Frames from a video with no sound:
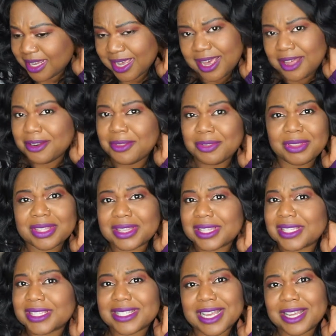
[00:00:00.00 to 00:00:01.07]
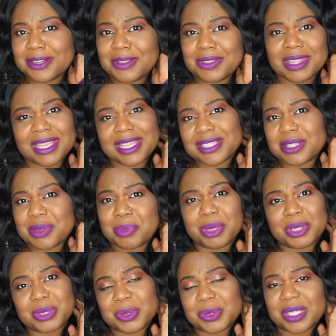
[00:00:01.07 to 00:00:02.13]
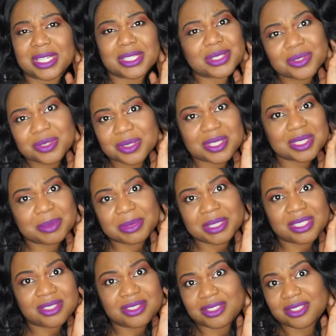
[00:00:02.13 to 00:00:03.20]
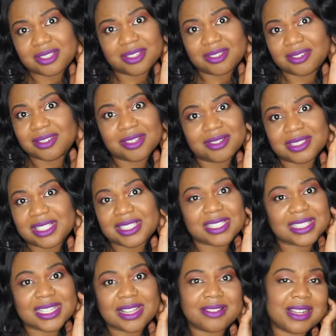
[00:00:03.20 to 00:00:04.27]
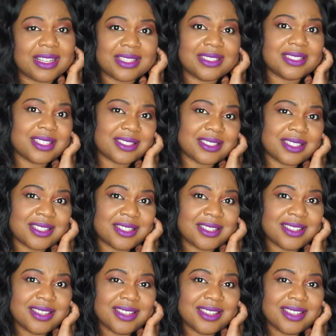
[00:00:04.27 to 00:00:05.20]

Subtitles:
I don't think it's a model that suits me. Do you? No, it doesn't sound like it, does it?